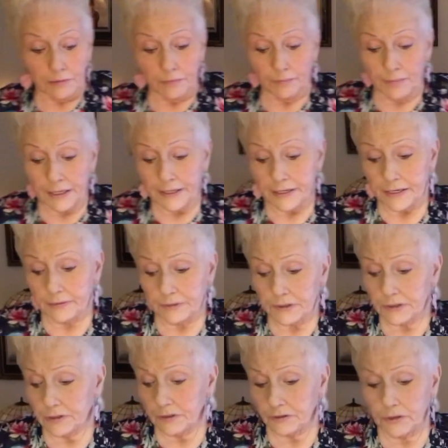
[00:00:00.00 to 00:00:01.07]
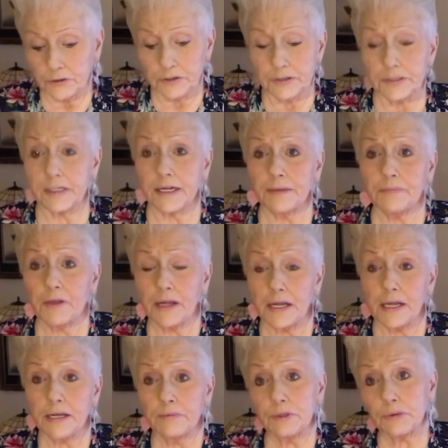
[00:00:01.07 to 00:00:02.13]
But he was doing the same thing.
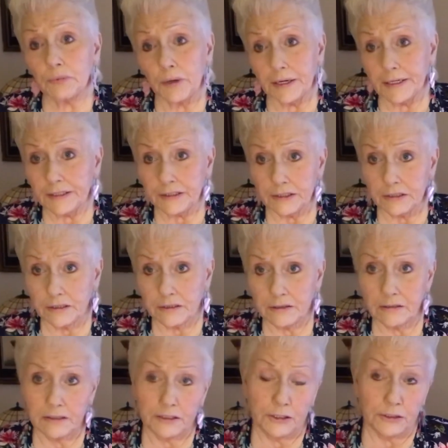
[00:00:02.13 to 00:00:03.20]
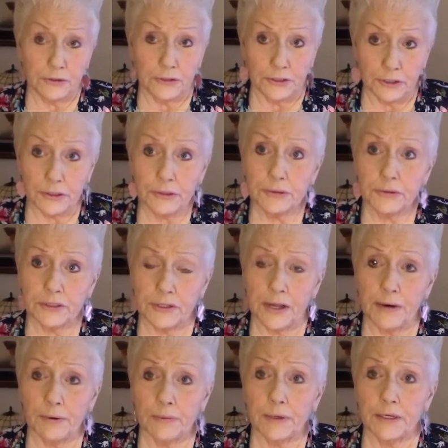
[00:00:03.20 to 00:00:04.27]
He was wanting to do the news, and
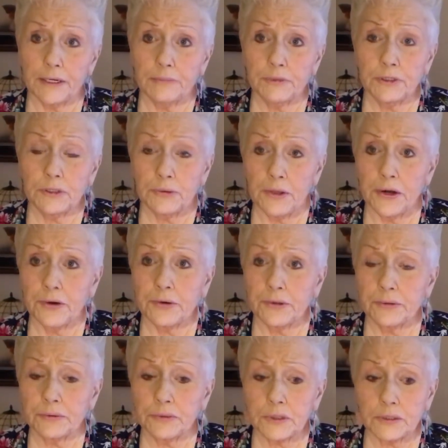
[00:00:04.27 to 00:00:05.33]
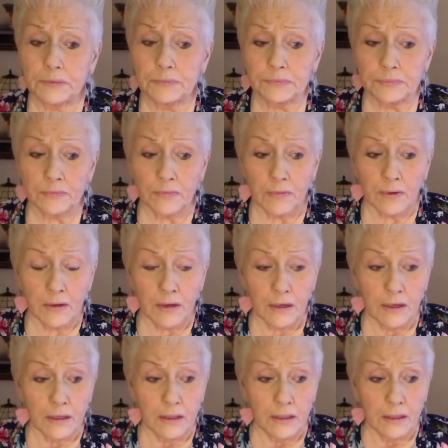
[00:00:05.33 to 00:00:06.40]
they were wanting him to do their news.
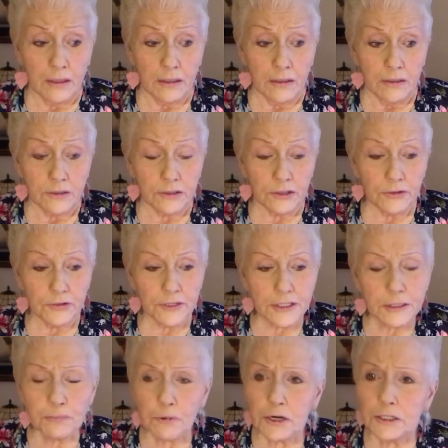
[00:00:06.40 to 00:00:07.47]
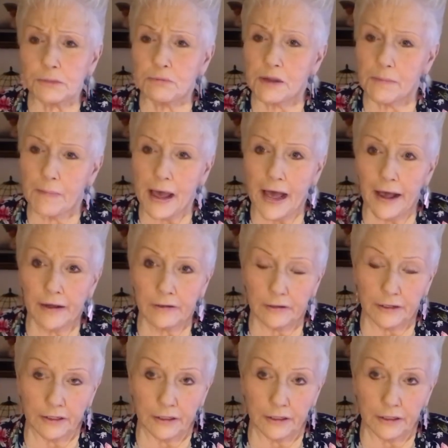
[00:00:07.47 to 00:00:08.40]
So this brings me back